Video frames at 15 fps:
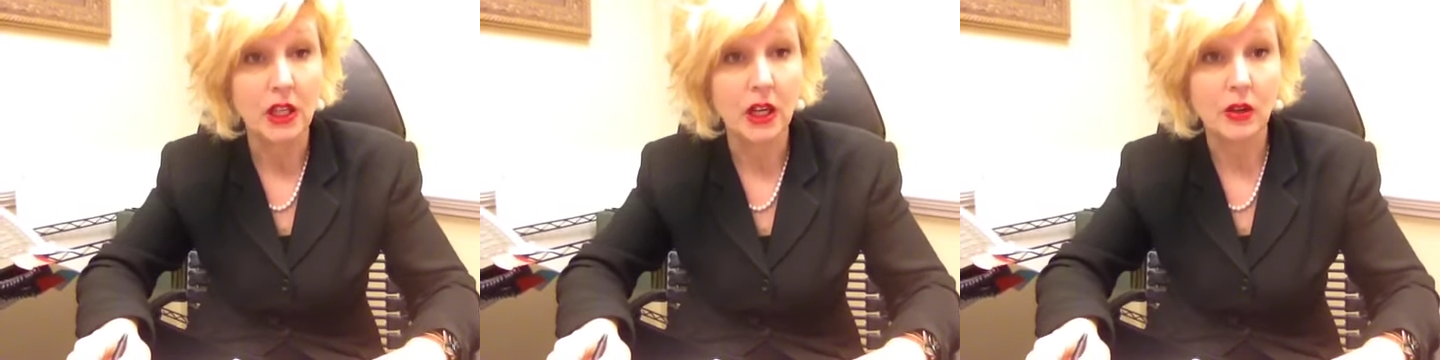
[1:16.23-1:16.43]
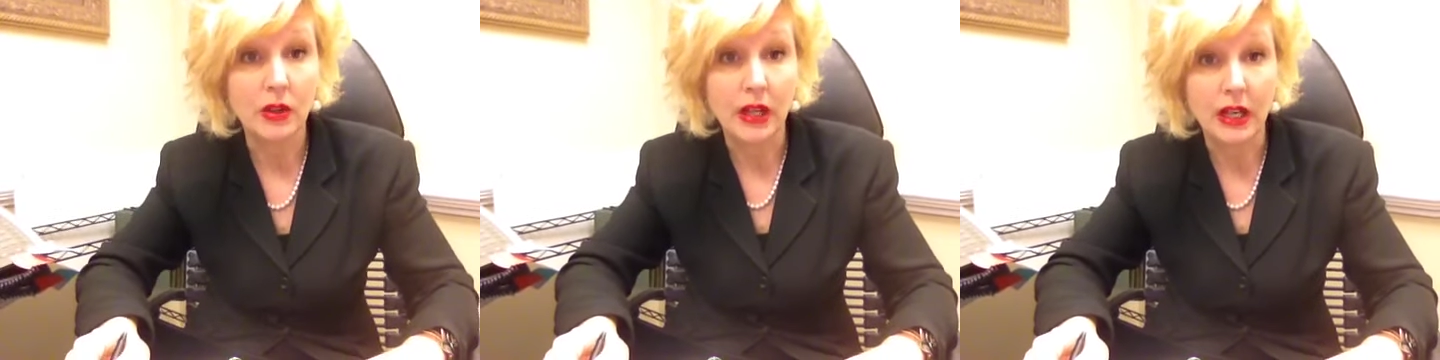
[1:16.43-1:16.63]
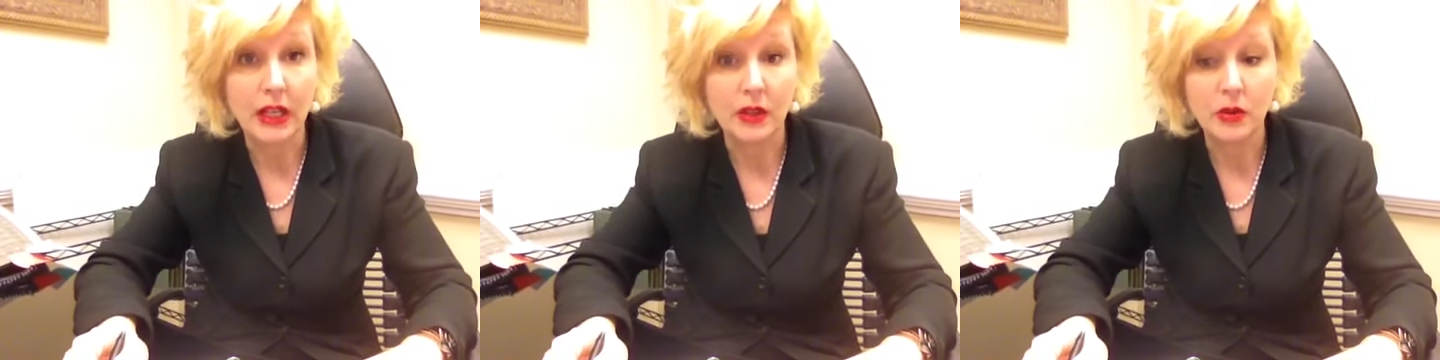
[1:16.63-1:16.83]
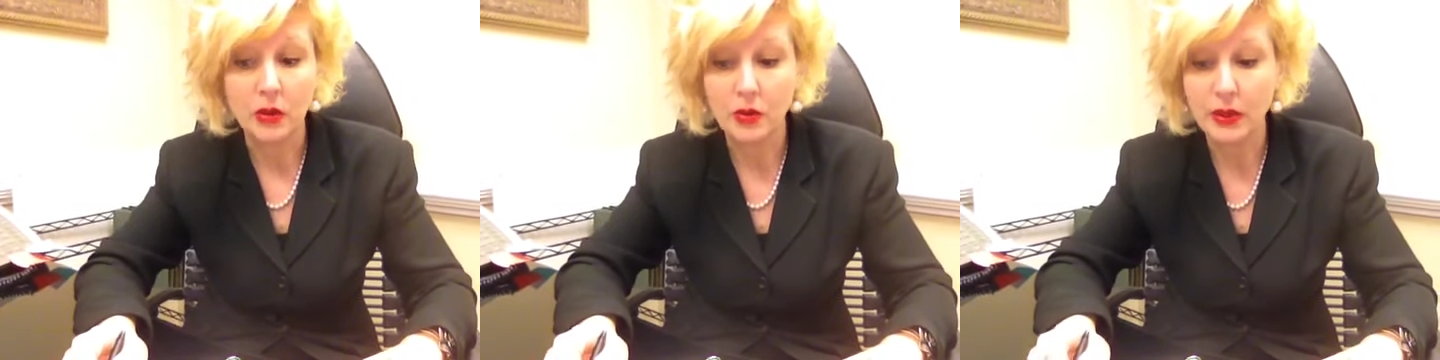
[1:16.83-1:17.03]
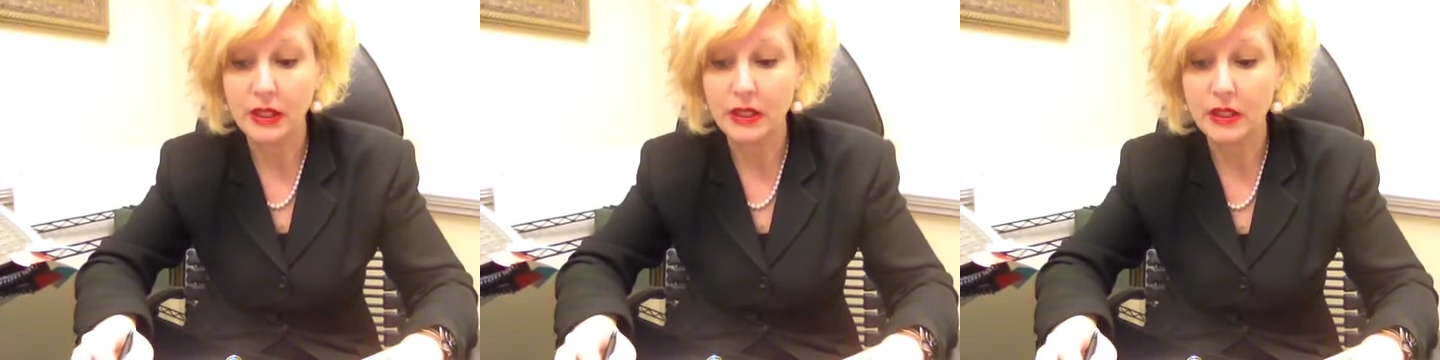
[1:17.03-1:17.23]
Okay,
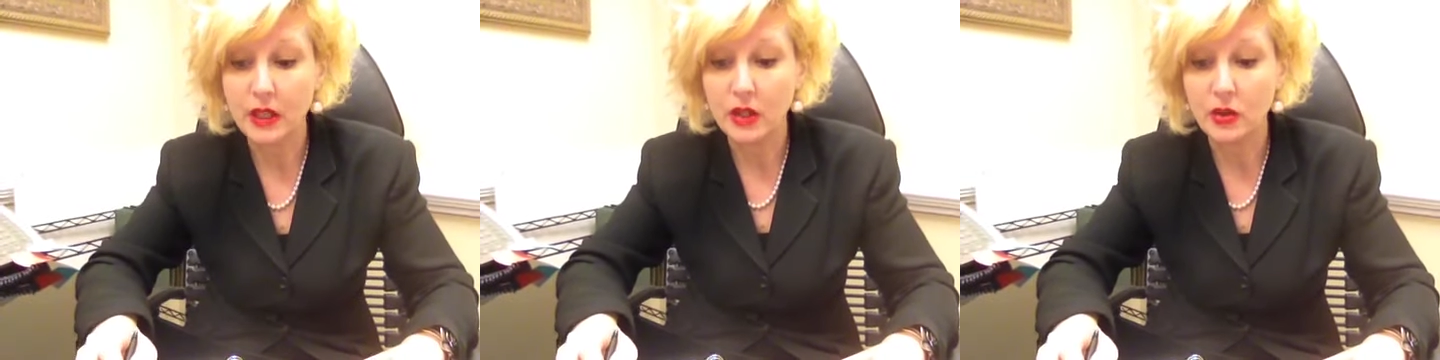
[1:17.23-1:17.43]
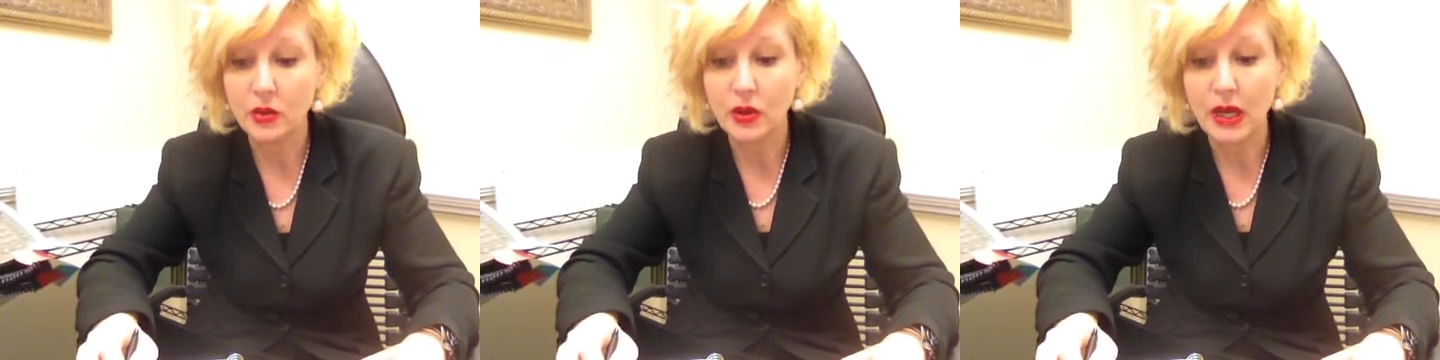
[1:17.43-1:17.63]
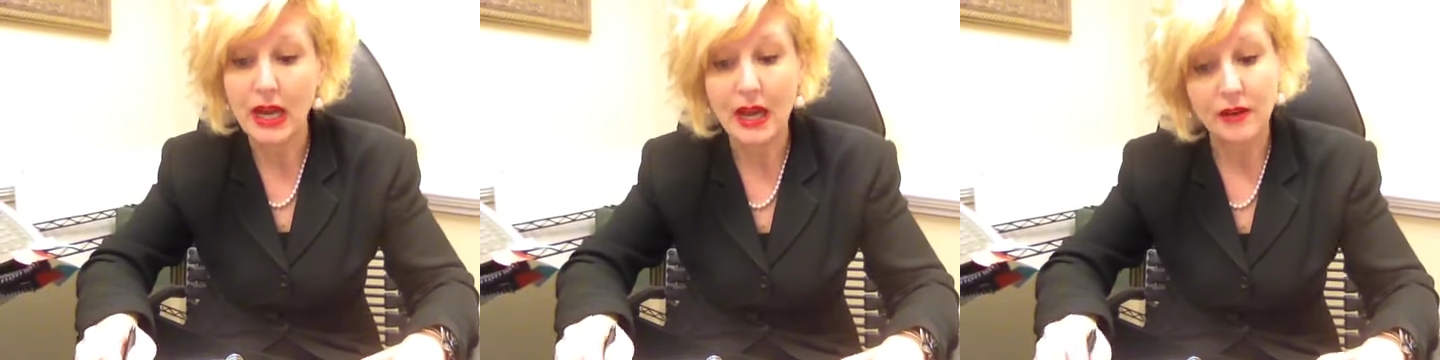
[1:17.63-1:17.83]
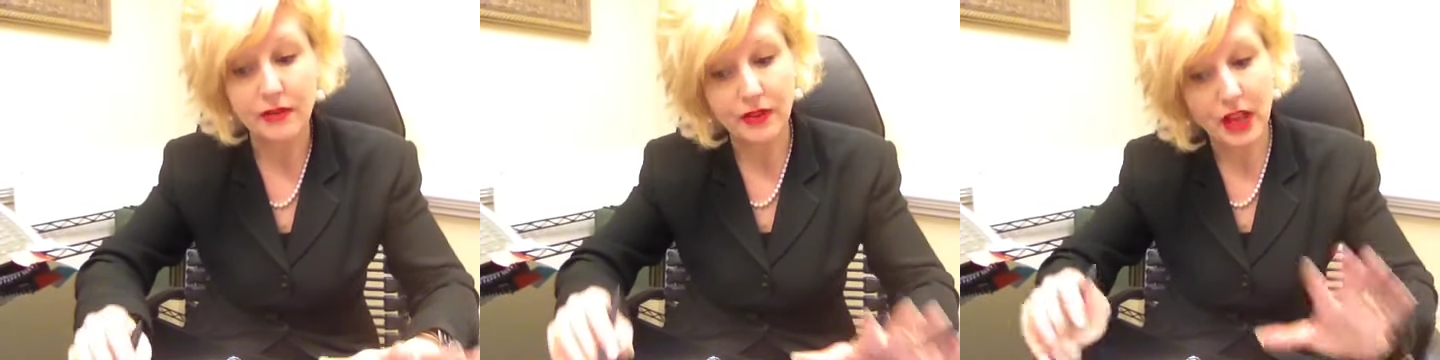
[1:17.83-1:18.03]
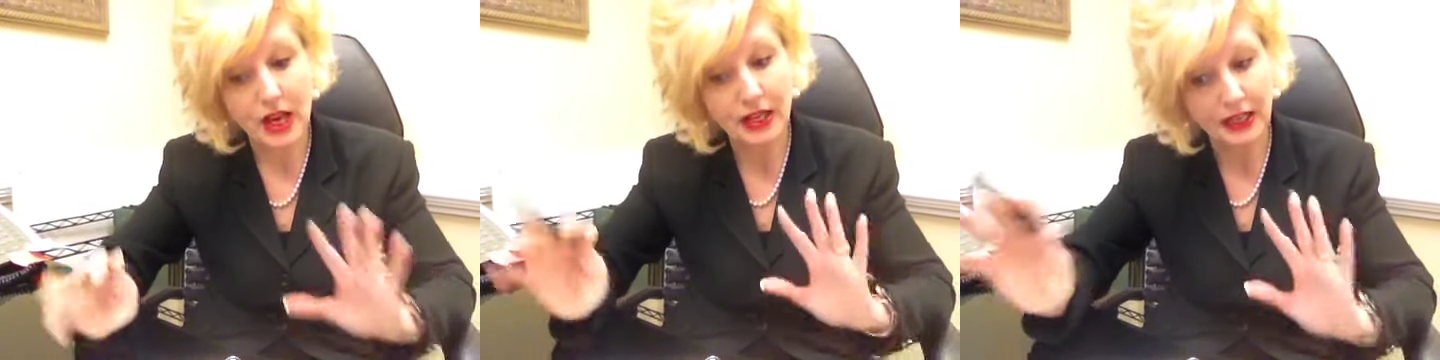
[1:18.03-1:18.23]
well, we don't have
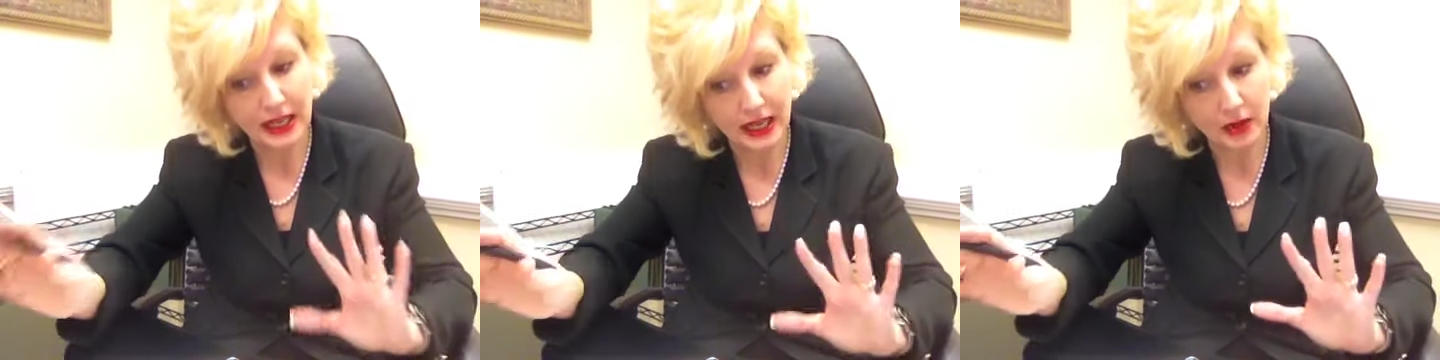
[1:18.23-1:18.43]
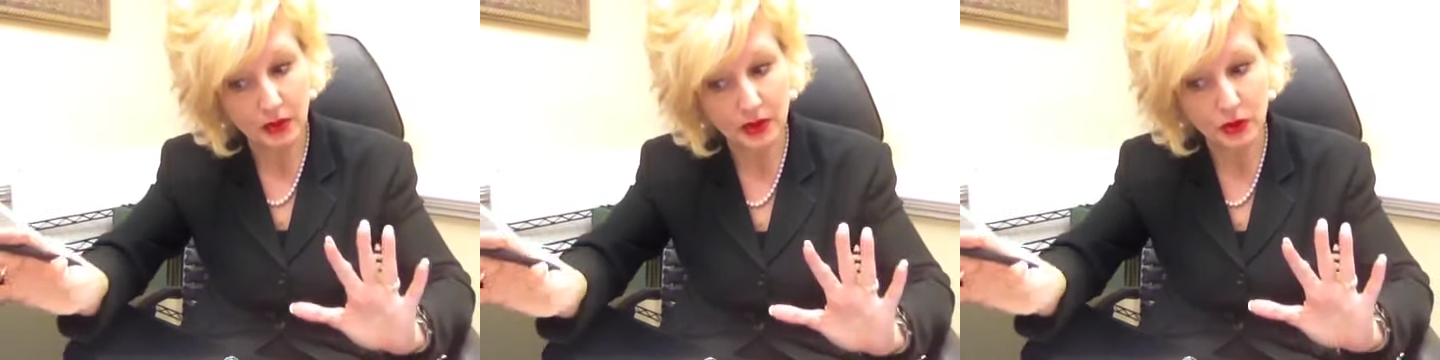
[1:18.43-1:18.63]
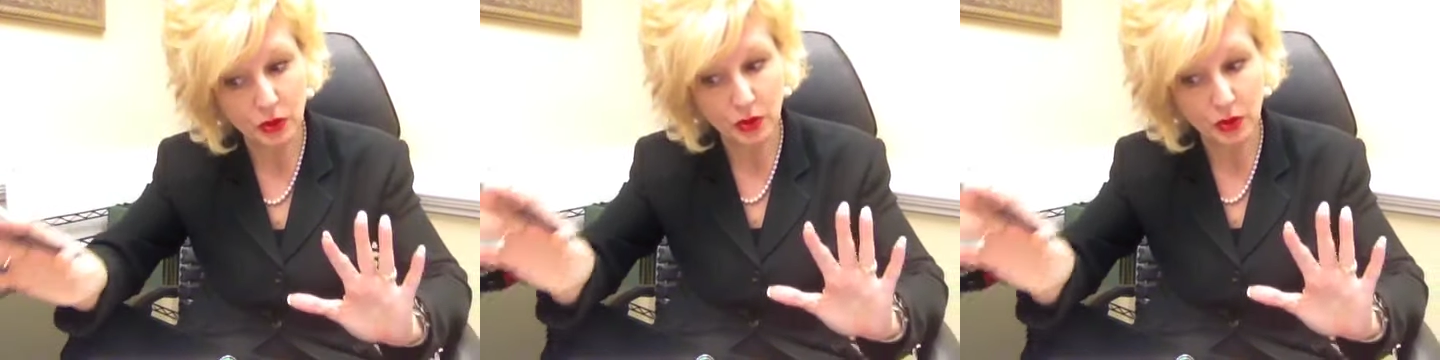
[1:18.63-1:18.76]
flying cameras,